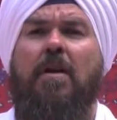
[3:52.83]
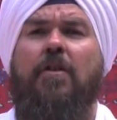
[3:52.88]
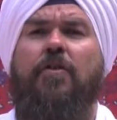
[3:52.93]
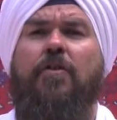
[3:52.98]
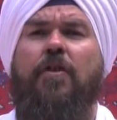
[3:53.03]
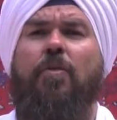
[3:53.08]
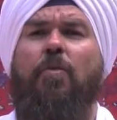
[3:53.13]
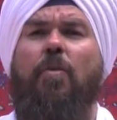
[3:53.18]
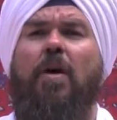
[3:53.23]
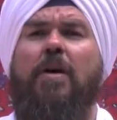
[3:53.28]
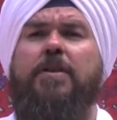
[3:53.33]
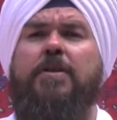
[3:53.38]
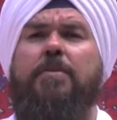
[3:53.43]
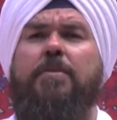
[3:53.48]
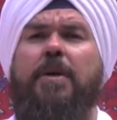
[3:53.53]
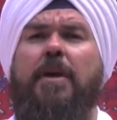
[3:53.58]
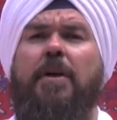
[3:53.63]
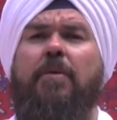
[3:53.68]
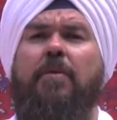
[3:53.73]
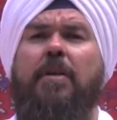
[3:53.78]
Do you want to
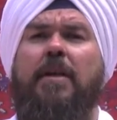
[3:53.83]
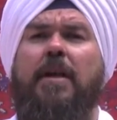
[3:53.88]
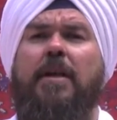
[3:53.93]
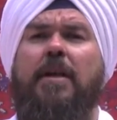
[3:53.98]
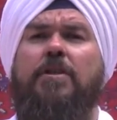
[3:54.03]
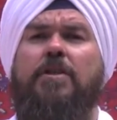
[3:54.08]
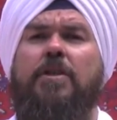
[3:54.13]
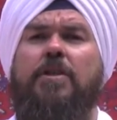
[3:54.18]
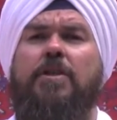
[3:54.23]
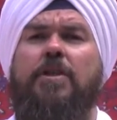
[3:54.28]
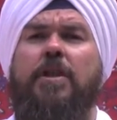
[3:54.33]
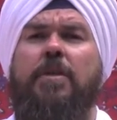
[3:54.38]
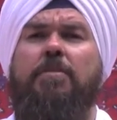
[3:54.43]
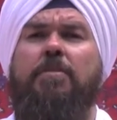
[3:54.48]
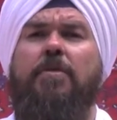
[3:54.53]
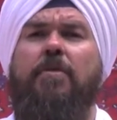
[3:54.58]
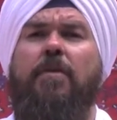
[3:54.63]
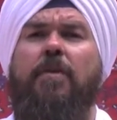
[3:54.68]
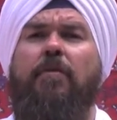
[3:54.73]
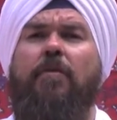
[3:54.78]
be in a relationship
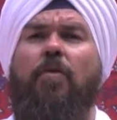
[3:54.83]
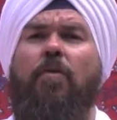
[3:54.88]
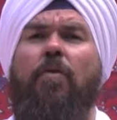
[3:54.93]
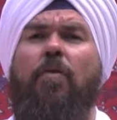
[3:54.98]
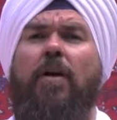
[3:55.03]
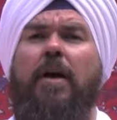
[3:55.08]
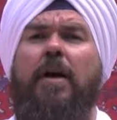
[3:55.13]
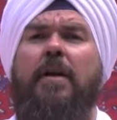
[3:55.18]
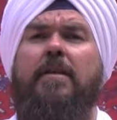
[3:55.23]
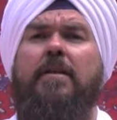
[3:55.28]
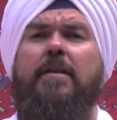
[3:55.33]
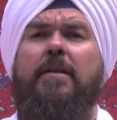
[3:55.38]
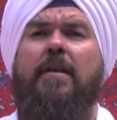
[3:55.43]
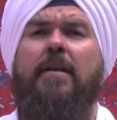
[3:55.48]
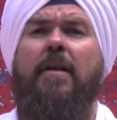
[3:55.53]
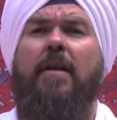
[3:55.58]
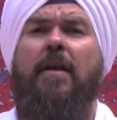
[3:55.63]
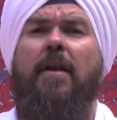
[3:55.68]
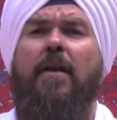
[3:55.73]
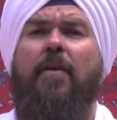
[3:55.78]
to avoid
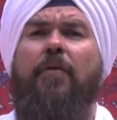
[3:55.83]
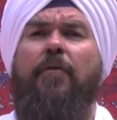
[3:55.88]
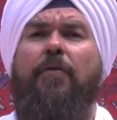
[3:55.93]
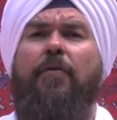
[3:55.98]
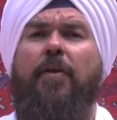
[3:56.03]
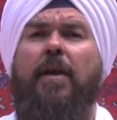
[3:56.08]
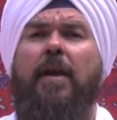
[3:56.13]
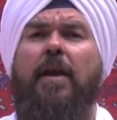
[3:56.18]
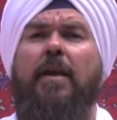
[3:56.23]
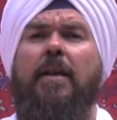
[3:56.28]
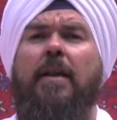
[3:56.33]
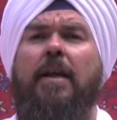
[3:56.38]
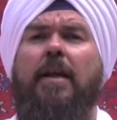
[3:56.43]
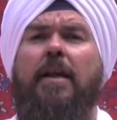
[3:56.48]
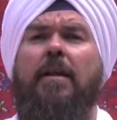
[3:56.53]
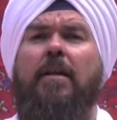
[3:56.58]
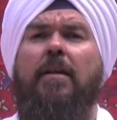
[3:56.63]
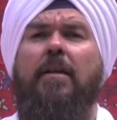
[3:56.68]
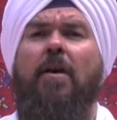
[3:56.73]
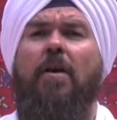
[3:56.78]

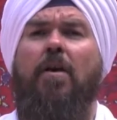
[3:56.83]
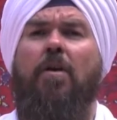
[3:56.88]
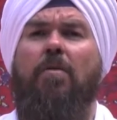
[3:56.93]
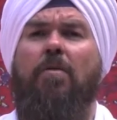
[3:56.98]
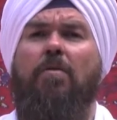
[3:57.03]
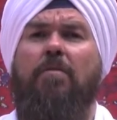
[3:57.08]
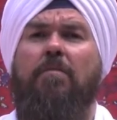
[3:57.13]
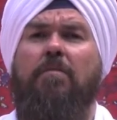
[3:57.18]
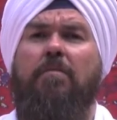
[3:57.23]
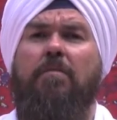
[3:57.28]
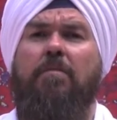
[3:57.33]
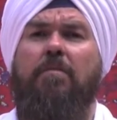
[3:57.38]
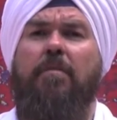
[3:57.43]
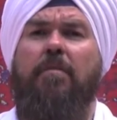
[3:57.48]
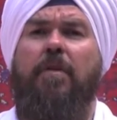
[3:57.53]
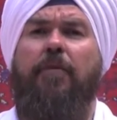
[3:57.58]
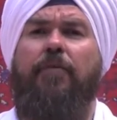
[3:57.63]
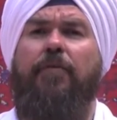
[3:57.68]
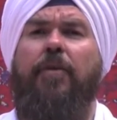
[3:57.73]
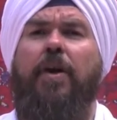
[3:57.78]
feeling alone,
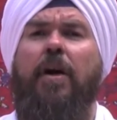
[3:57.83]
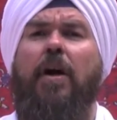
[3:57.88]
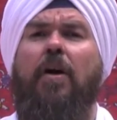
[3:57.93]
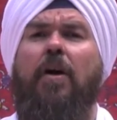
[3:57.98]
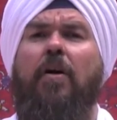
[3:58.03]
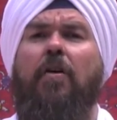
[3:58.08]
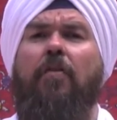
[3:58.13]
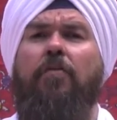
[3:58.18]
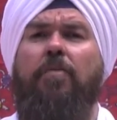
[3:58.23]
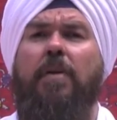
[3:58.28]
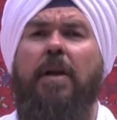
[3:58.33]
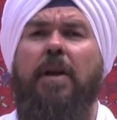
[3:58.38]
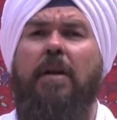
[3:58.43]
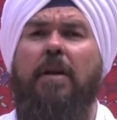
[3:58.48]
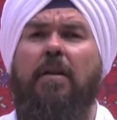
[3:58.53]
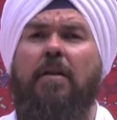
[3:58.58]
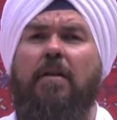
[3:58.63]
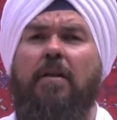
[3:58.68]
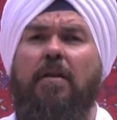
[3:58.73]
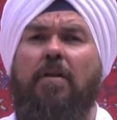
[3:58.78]
the fear of
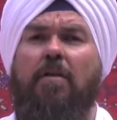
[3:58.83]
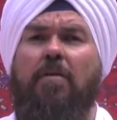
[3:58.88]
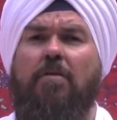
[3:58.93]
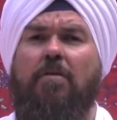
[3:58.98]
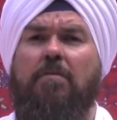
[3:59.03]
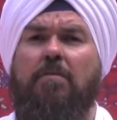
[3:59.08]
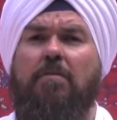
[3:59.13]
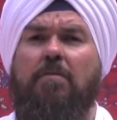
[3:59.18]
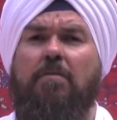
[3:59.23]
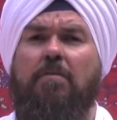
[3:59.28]
being alone?